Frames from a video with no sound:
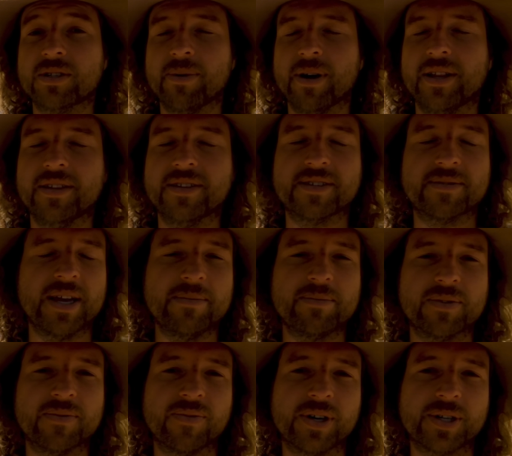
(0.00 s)
Apparently there's
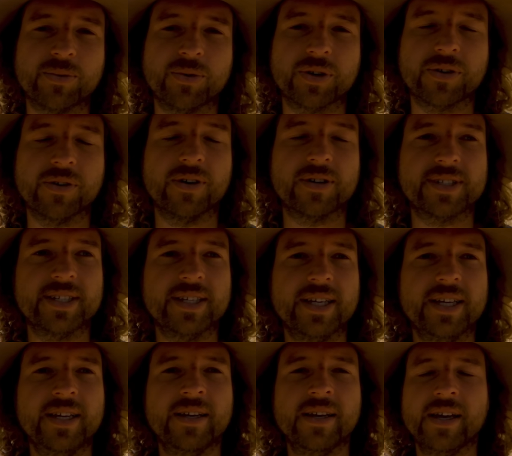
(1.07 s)
heaps of freshwater crocs in
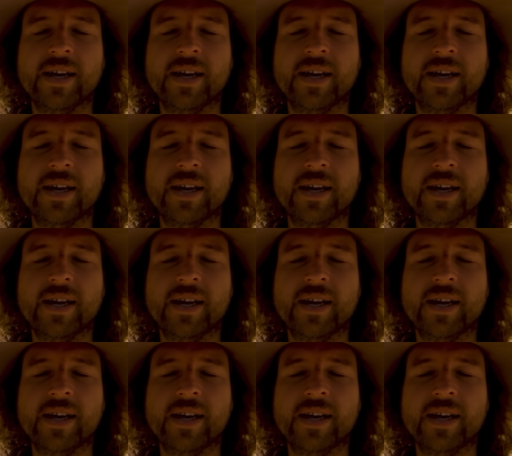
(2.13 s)
here,